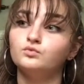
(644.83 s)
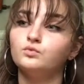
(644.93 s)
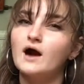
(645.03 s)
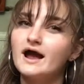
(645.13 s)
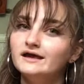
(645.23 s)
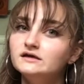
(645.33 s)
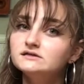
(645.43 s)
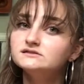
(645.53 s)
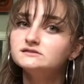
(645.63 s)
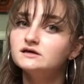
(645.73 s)
right
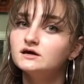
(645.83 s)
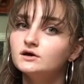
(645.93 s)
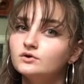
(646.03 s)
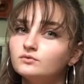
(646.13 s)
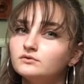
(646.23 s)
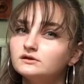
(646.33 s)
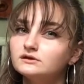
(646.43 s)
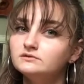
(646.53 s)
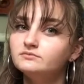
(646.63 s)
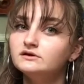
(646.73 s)

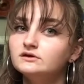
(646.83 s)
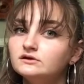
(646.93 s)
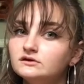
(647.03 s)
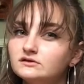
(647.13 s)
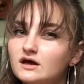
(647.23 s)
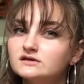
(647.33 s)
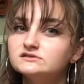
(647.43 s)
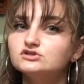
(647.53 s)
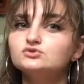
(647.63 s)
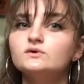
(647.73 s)
really being in that
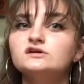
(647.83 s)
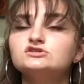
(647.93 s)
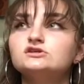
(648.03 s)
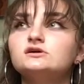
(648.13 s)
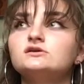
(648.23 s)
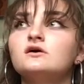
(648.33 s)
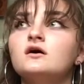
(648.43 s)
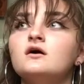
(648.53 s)
situation,